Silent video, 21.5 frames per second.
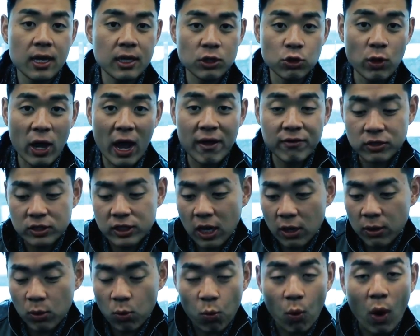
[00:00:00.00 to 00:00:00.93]
you have to
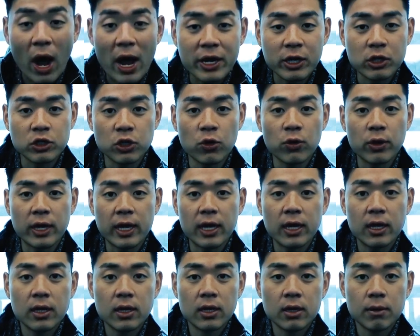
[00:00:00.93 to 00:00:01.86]
tell them why you're doing it
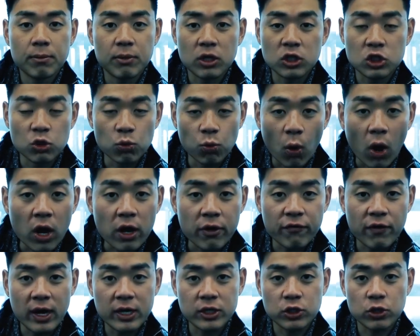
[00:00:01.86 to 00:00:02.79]
because you wanna
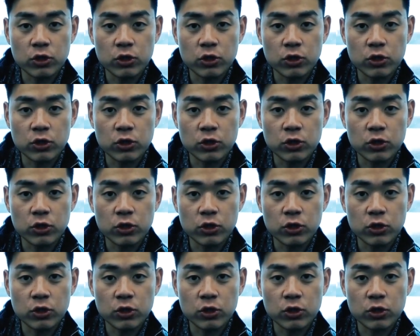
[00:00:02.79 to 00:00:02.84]
find